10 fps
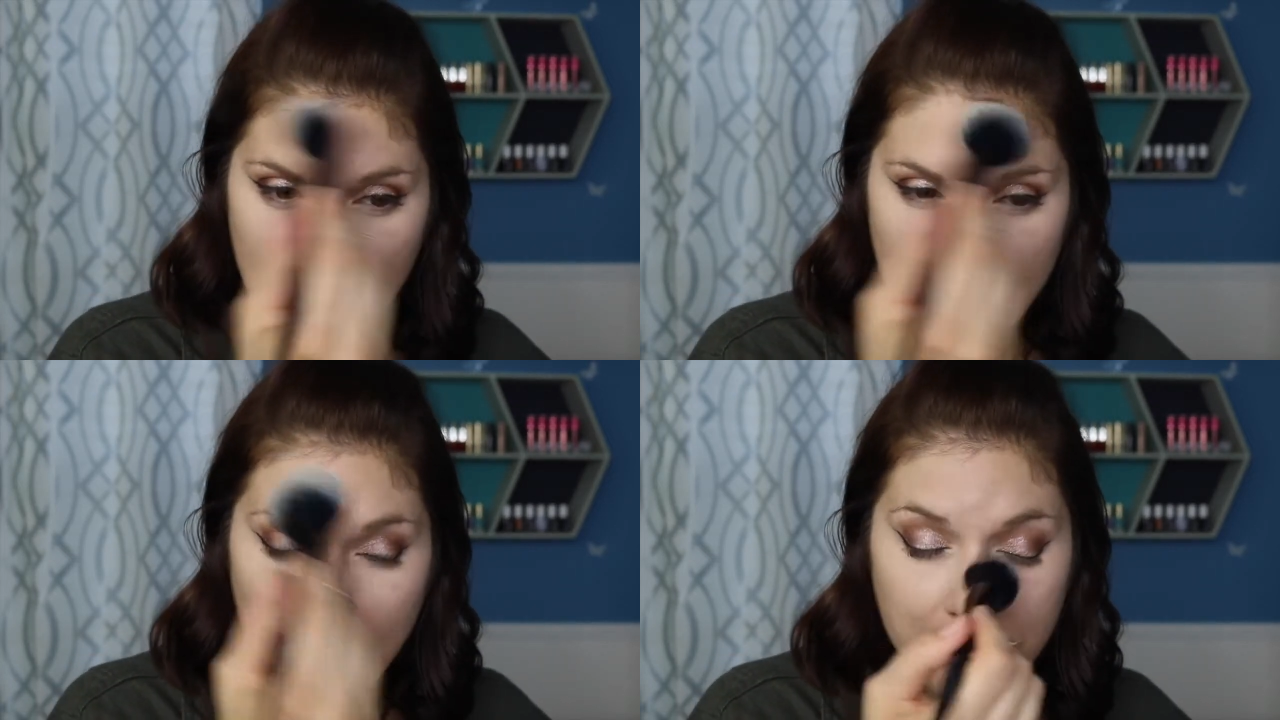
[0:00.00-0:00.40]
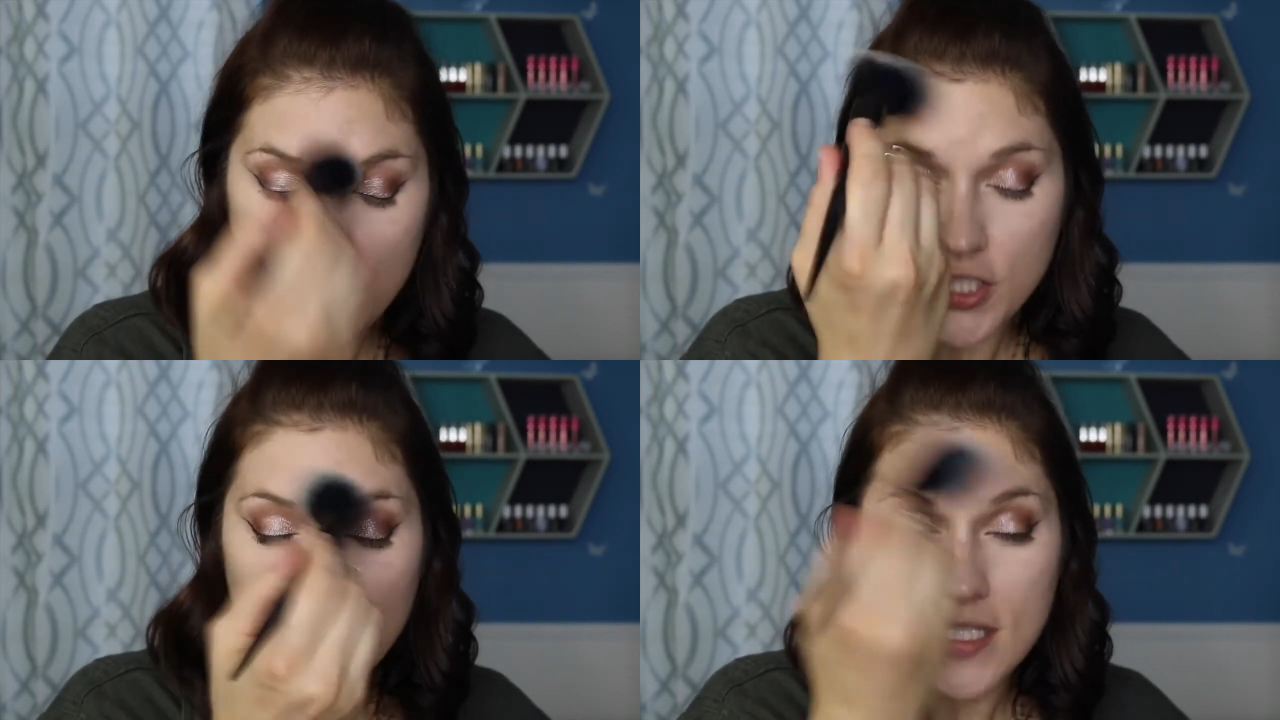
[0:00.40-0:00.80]
and then I'm
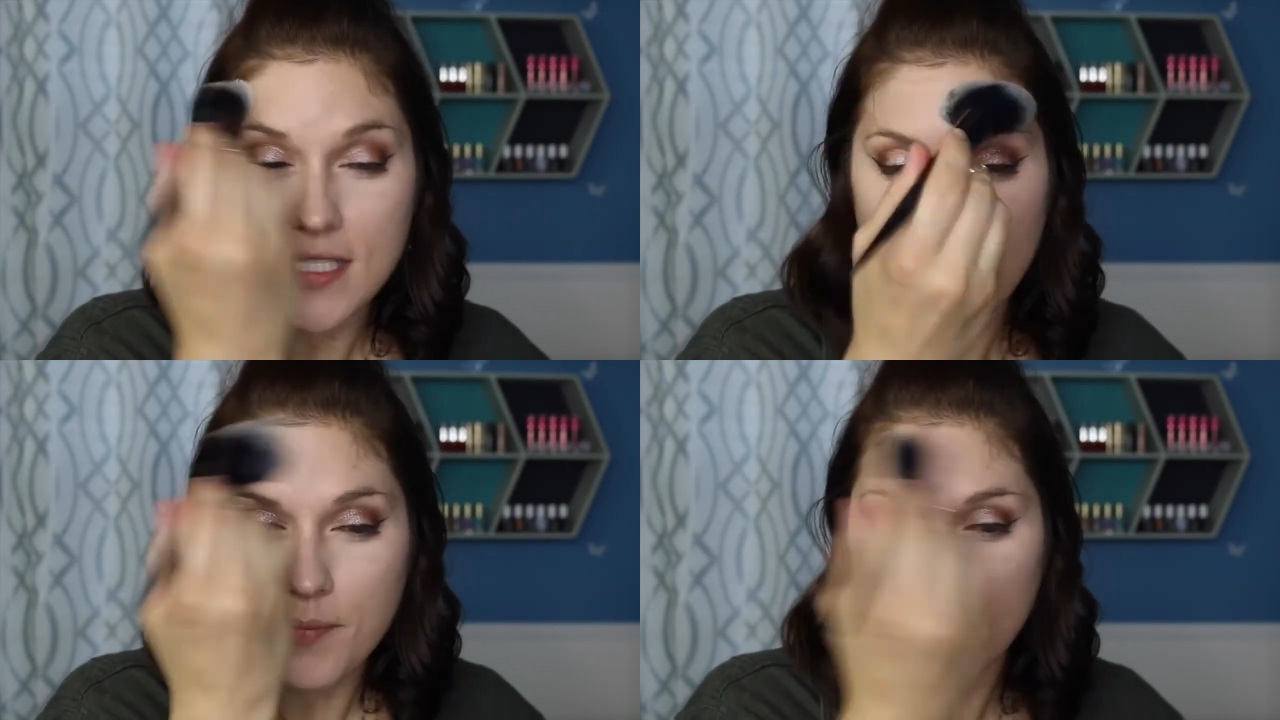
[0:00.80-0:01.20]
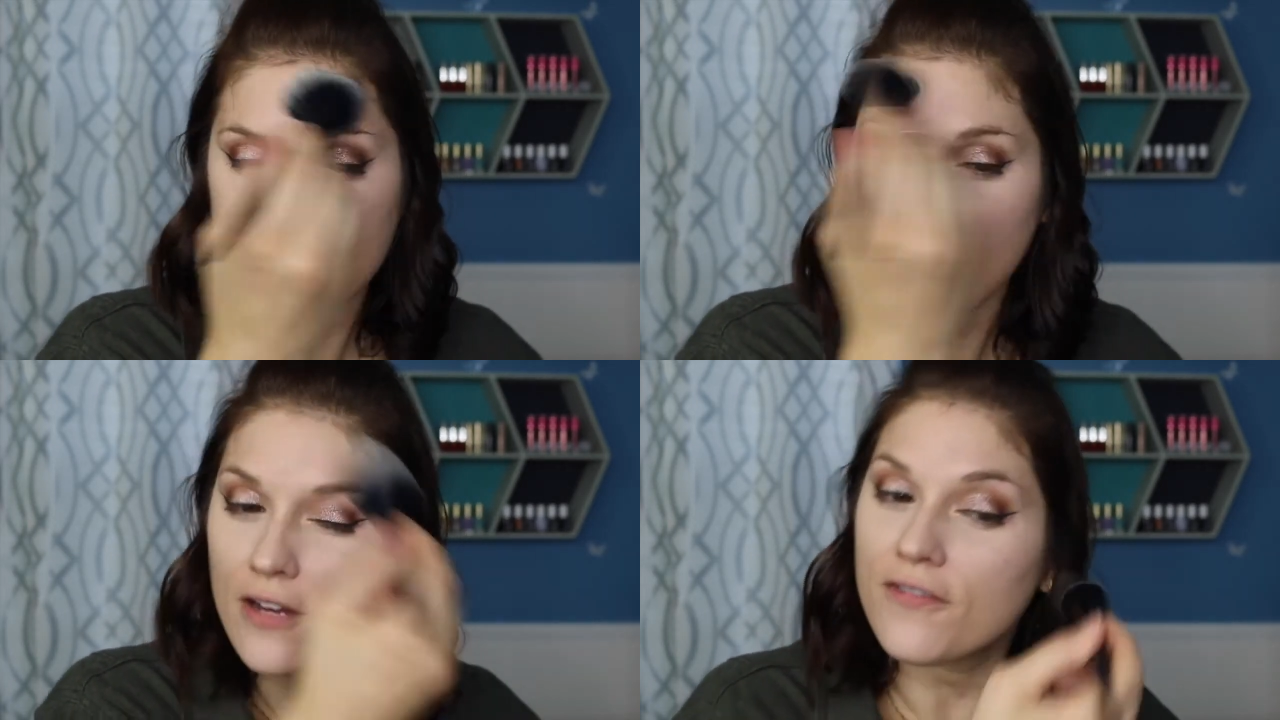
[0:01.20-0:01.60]
just going to set my
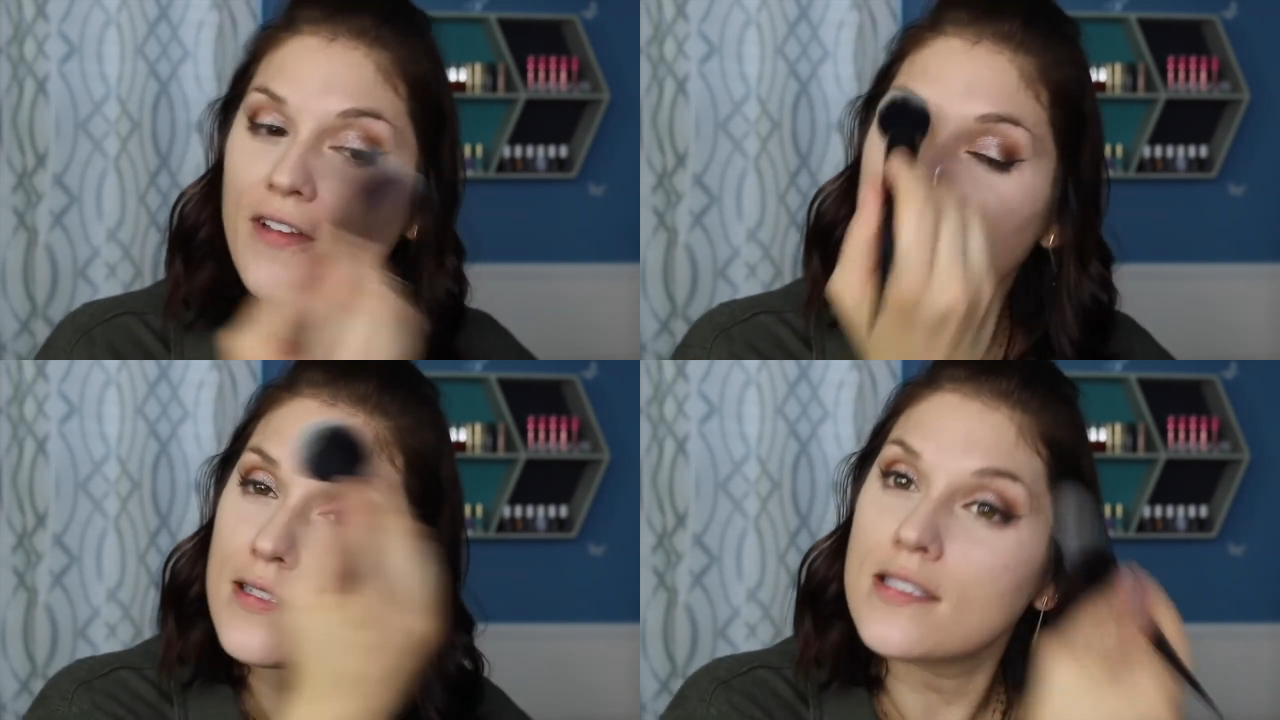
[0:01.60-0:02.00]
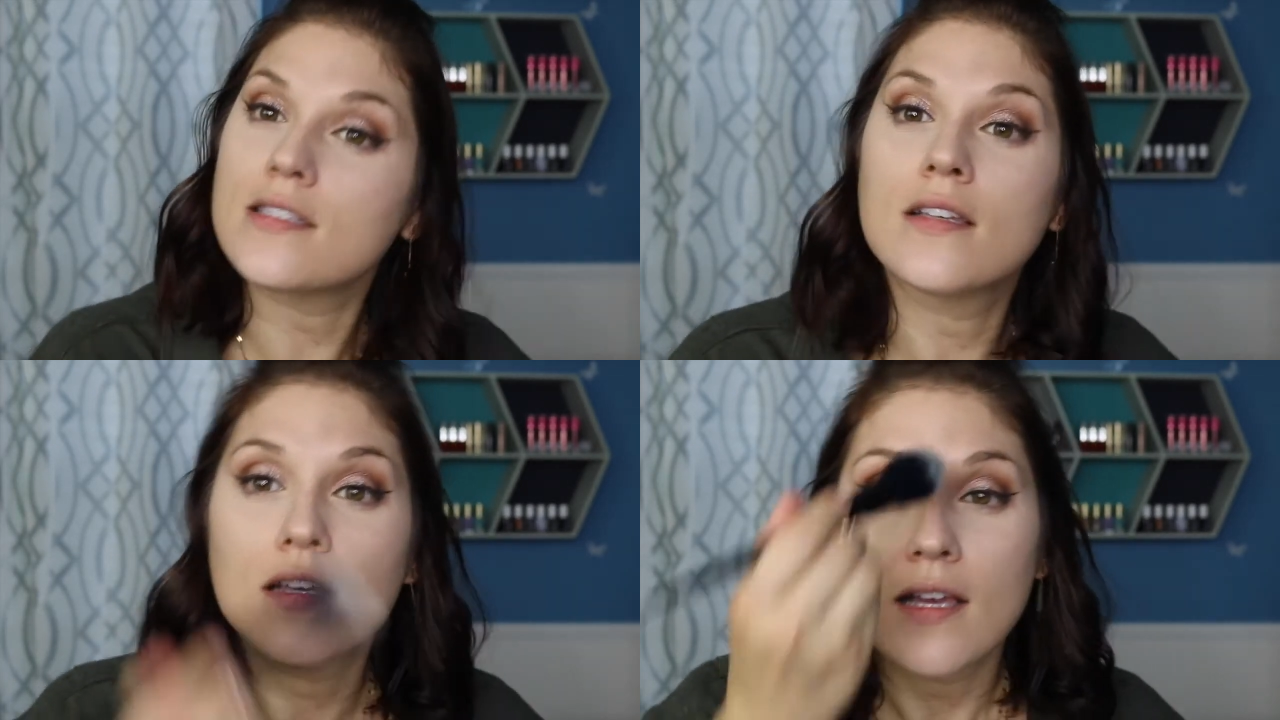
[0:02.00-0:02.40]
entire face.